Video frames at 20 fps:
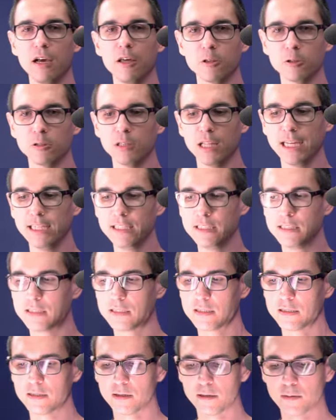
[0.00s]
other
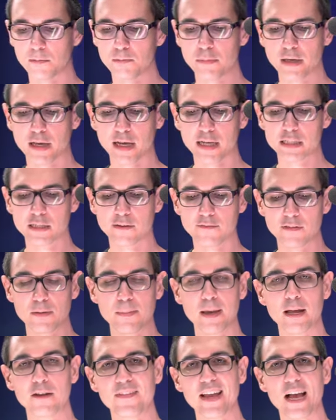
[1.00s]
lights because of the
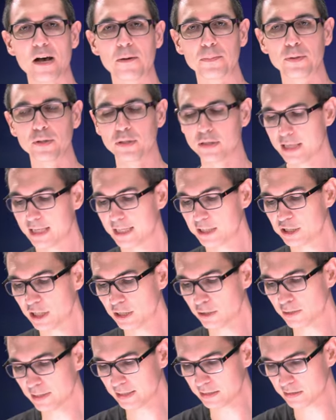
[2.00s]
amount of output that it
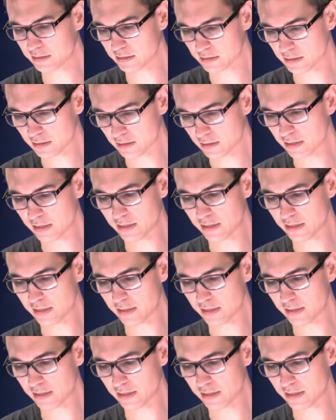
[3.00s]
generates.